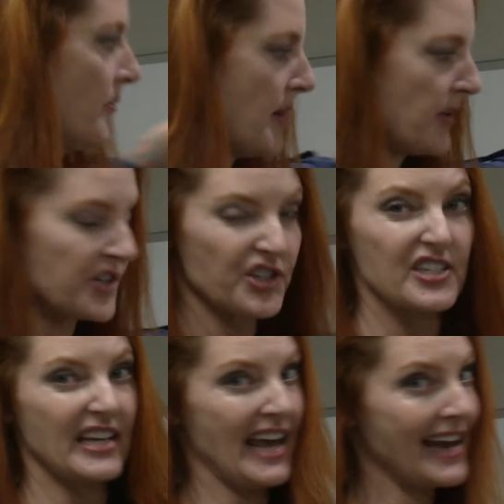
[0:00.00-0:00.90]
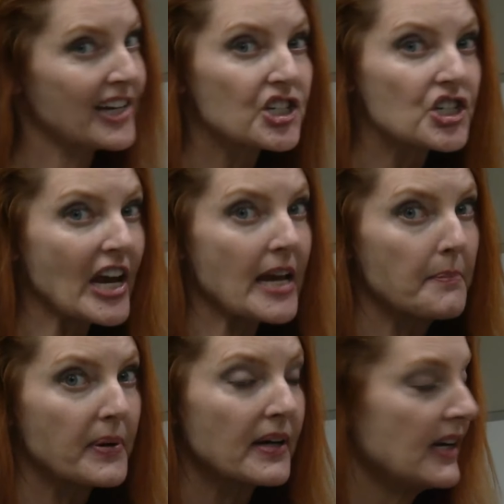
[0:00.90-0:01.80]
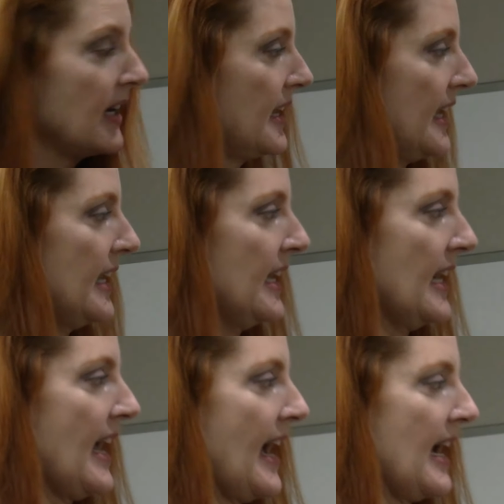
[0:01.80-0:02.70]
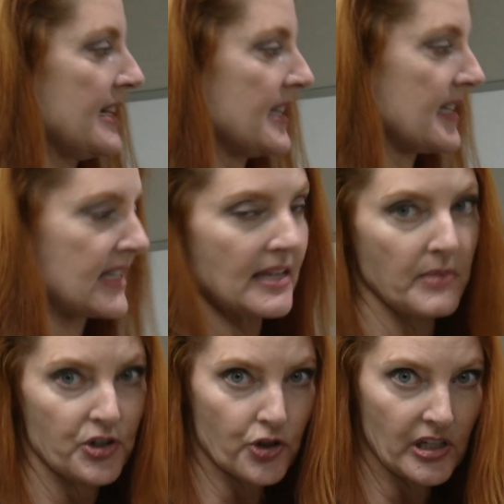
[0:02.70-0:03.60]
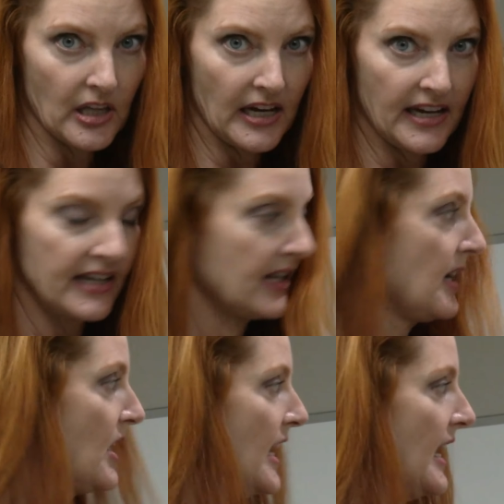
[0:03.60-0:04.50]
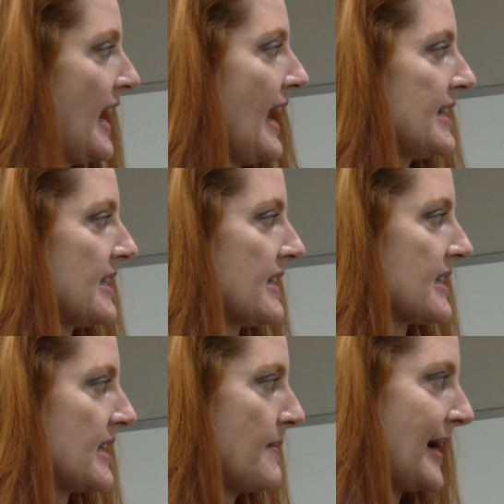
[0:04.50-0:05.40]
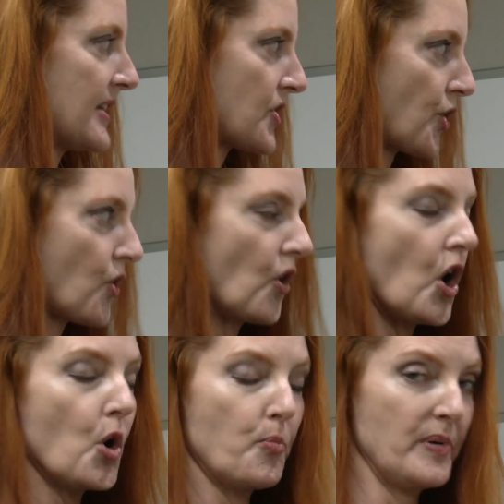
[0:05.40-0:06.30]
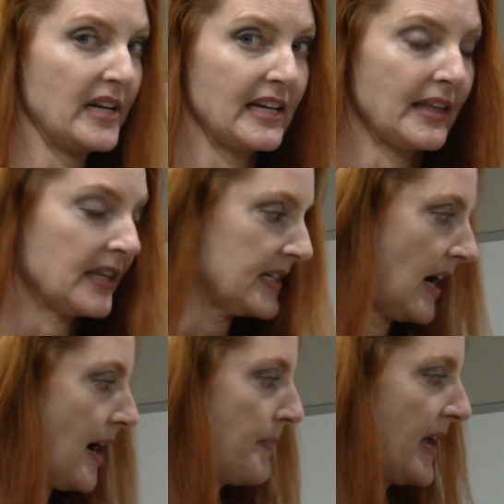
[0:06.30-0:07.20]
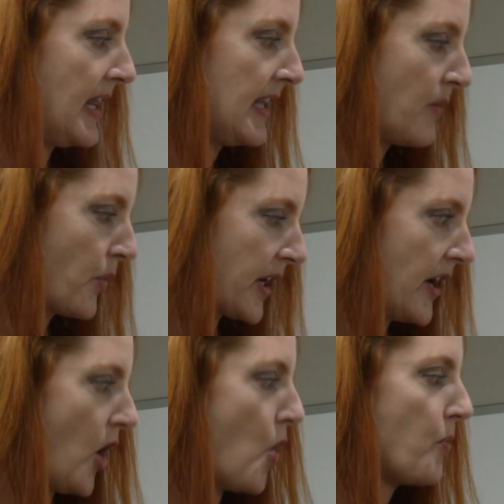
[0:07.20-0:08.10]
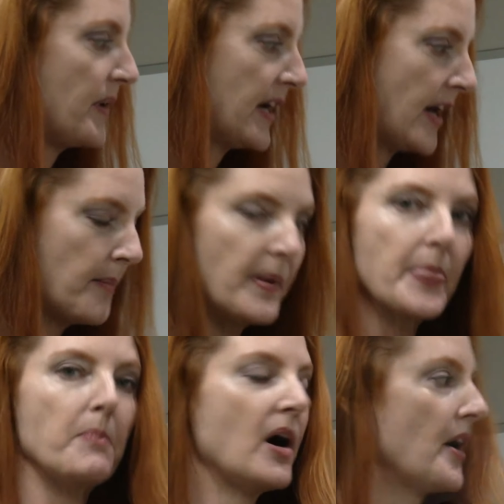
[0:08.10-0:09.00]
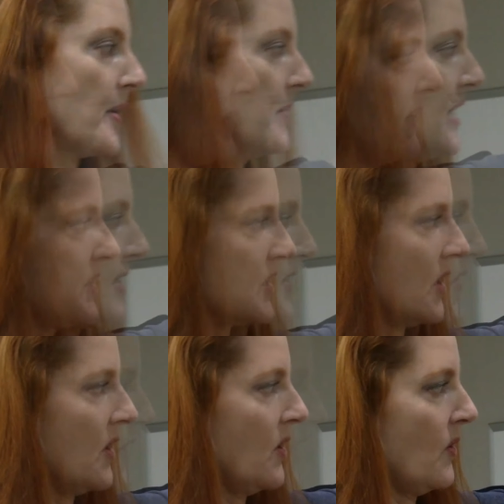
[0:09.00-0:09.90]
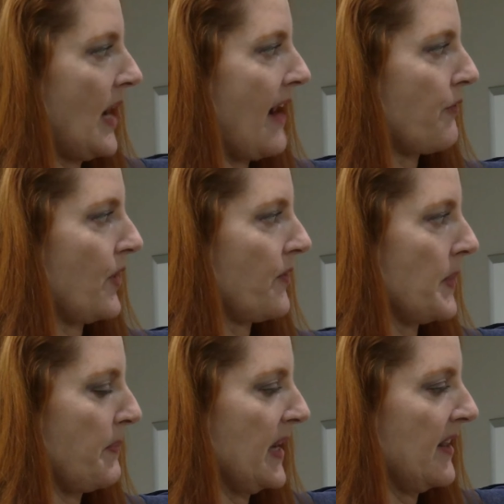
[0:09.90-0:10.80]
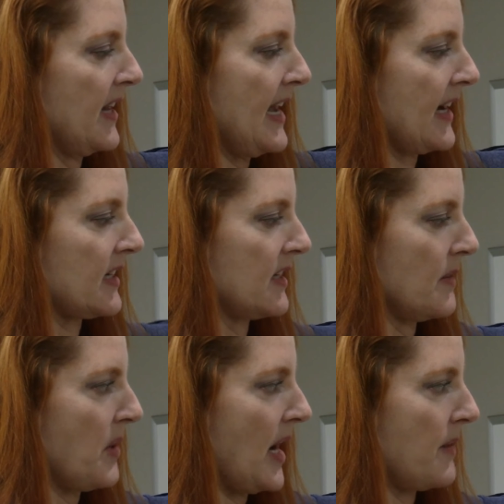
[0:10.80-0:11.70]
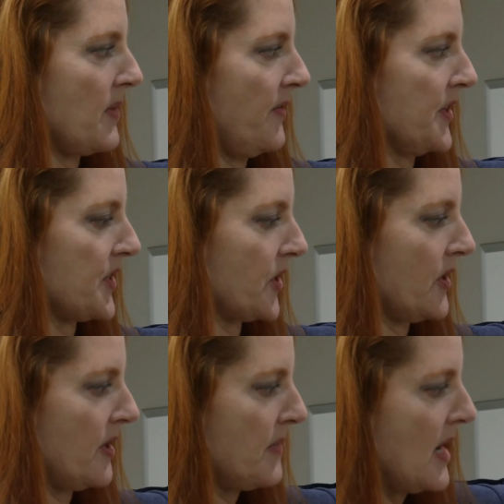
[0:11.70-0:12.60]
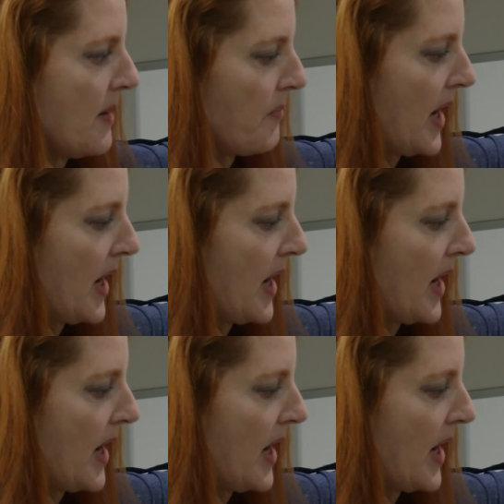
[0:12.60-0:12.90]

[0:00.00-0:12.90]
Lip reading: remember it's just an egg shape. It has a symmetry line. It has a semicircle opening at the top, and then we're gonna open it up at the bottom. So halfway from the pit of the neck to the bottom of the sternum